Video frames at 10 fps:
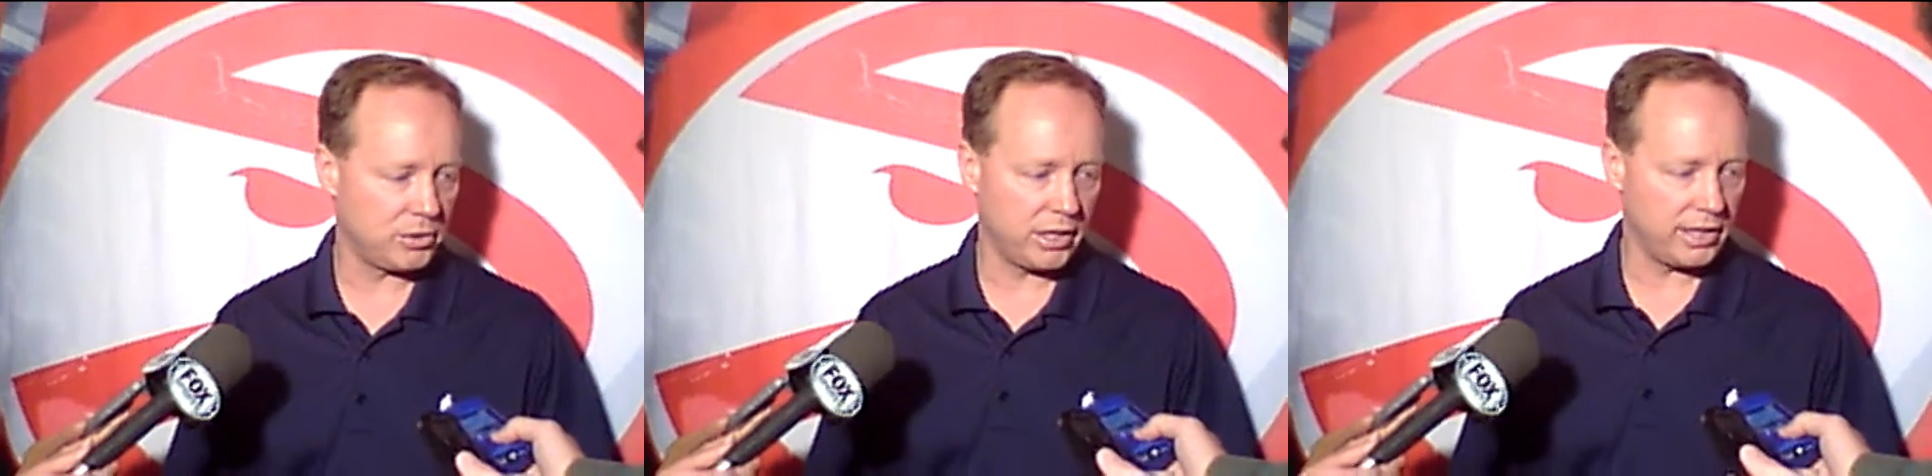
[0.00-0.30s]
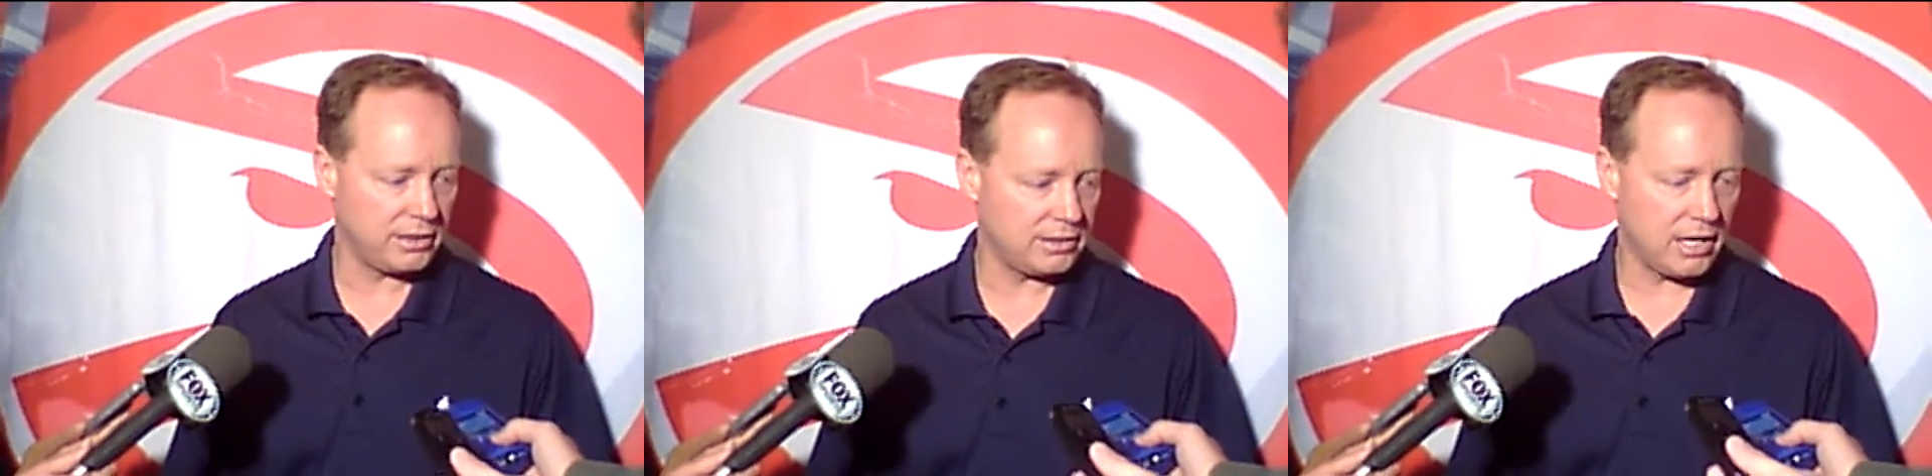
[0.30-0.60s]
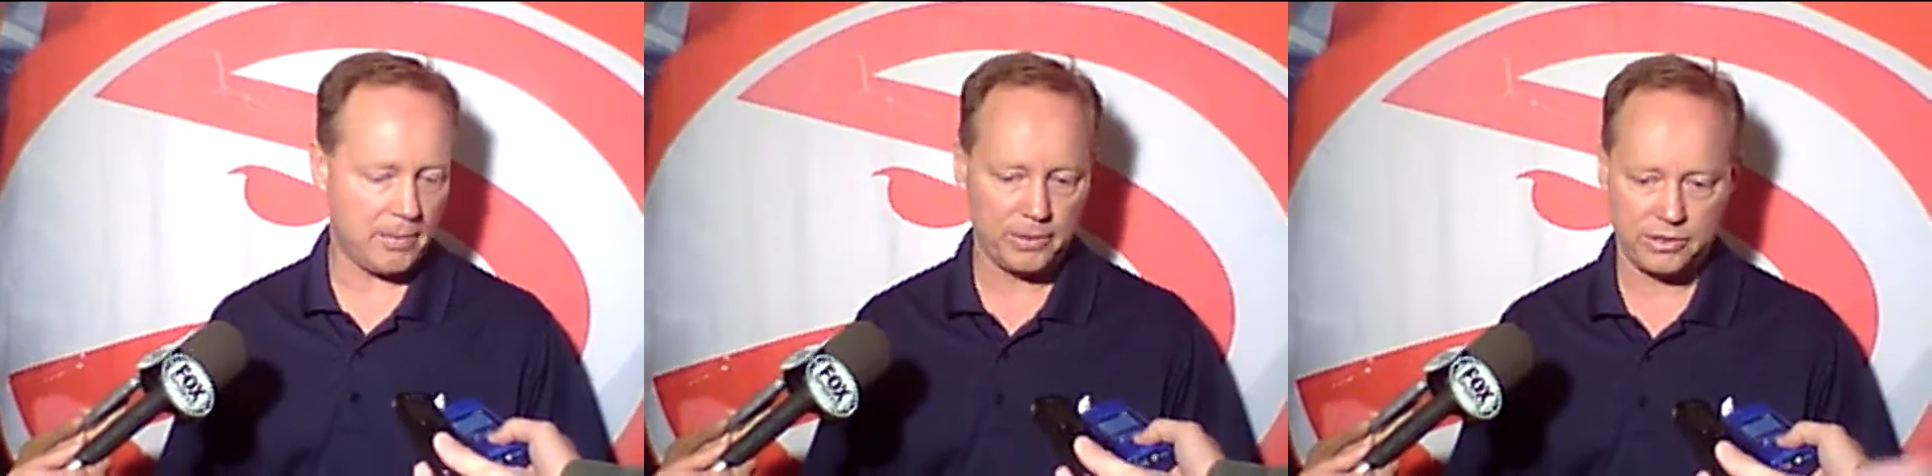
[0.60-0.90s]
great
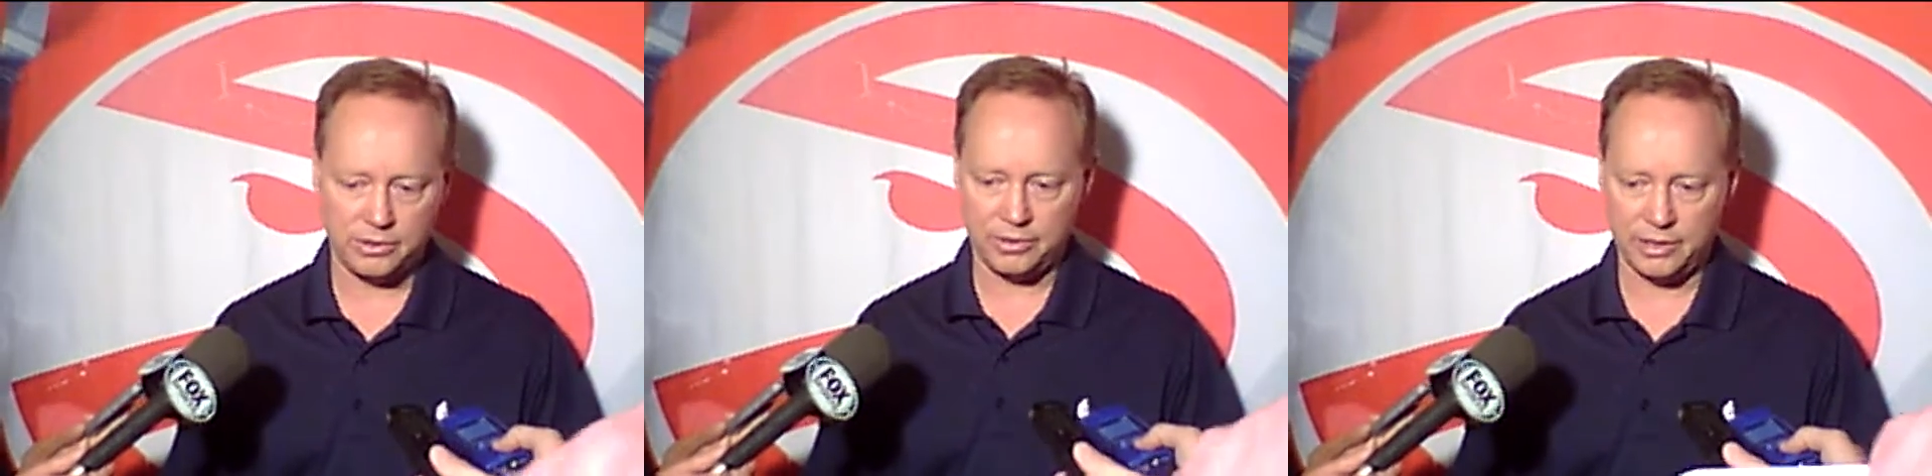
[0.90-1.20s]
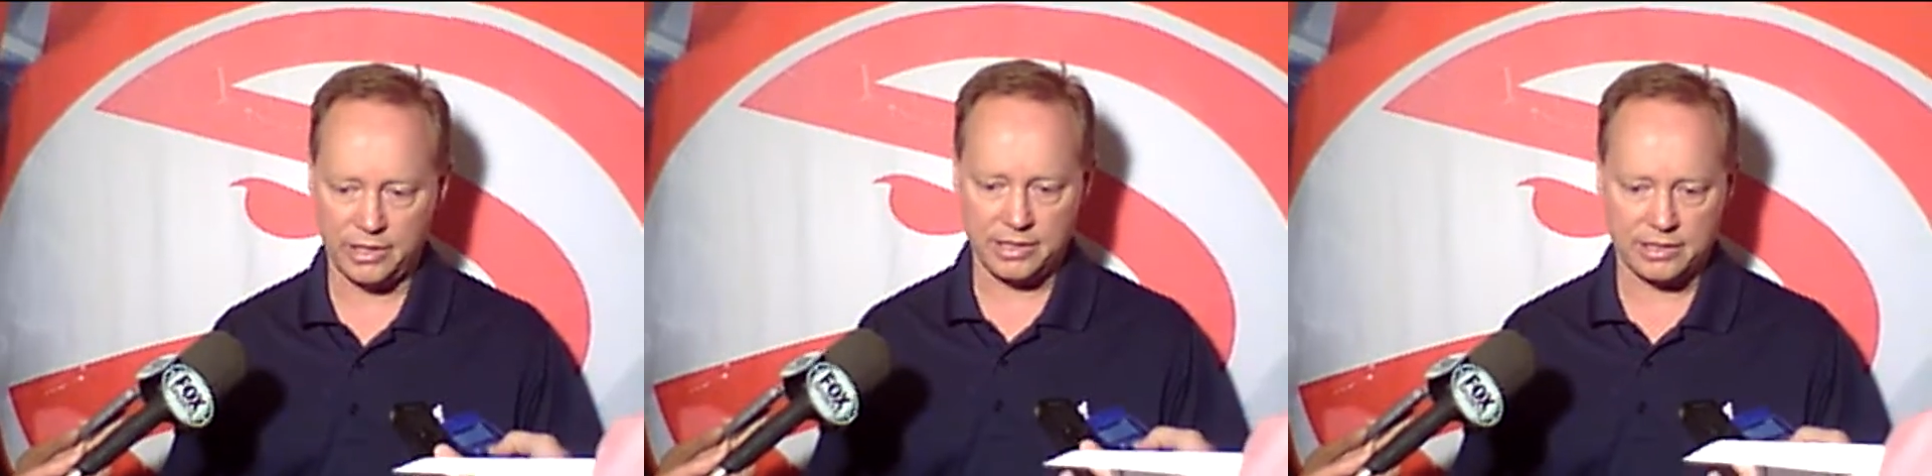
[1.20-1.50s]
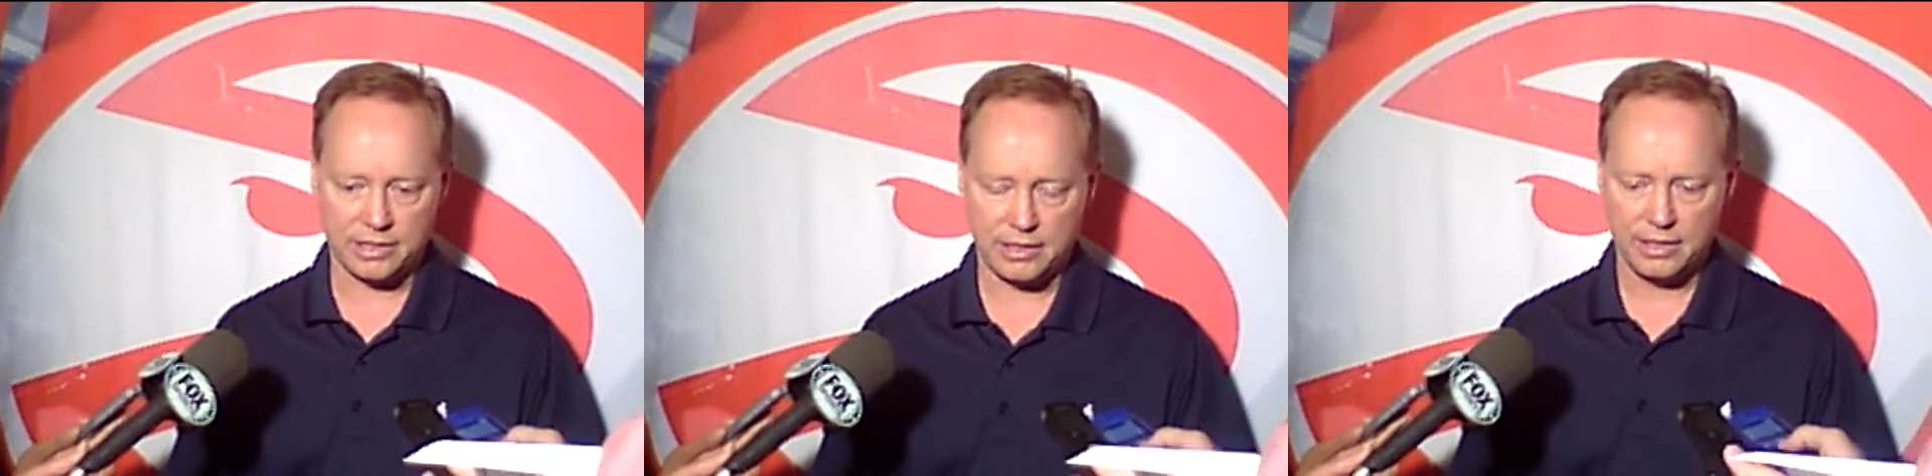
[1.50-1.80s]
opportunities, and